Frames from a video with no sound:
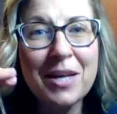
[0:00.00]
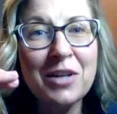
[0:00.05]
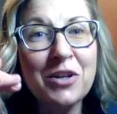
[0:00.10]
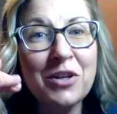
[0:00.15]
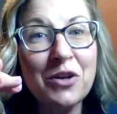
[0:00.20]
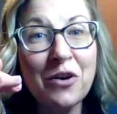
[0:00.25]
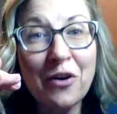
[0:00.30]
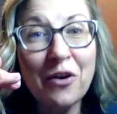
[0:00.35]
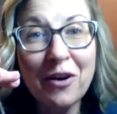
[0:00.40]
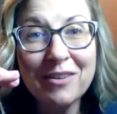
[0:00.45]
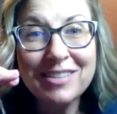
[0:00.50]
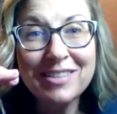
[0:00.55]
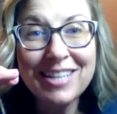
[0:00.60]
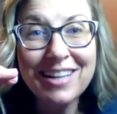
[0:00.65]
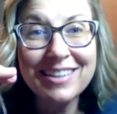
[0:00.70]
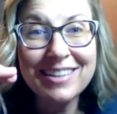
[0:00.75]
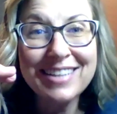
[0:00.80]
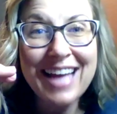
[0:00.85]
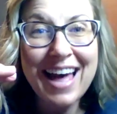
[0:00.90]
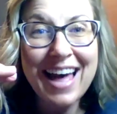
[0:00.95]
utero
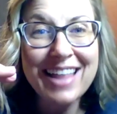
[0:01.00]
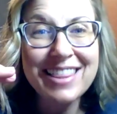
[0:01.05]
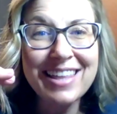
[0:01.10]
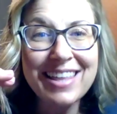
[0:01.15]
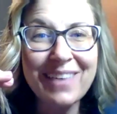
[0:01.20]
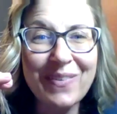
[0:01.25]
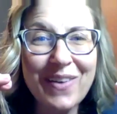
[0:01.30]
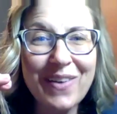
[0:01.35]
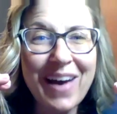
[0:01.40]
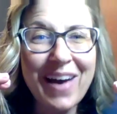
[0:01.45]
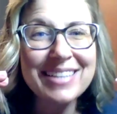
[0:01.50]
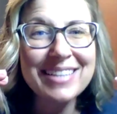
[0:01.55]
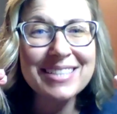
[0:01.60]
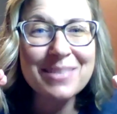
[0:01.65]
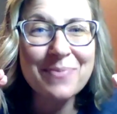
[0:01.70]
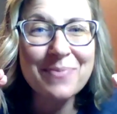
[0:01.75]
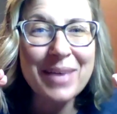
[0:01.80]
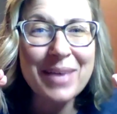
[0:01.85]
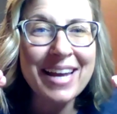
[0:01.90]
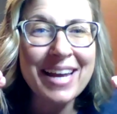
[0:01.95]
till death, if you ask
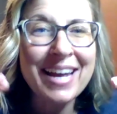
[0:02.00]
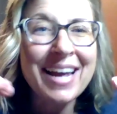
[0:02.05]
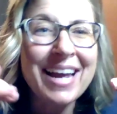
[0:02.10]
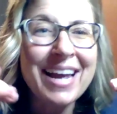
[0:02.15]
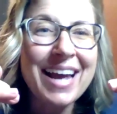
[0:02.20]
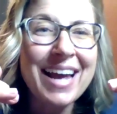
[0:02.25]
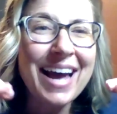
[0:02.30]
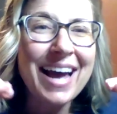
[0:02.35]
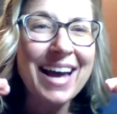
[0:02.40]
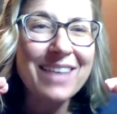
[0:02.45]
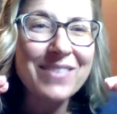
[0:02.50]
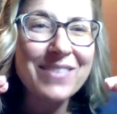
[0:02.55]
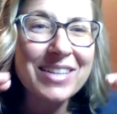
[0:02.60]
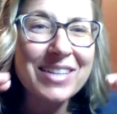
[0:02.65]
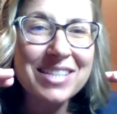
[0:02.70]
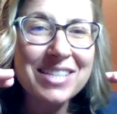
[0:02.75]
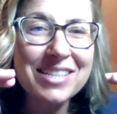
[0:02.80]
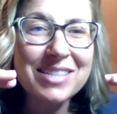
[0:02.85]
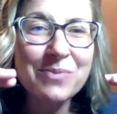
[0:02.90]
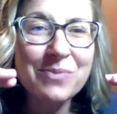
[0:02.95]
me. It's
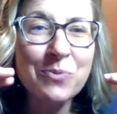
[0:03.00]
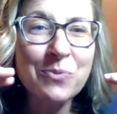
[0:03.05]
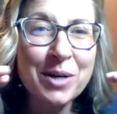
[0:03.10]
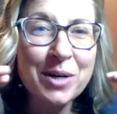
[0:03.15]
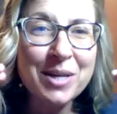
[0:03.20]
just one of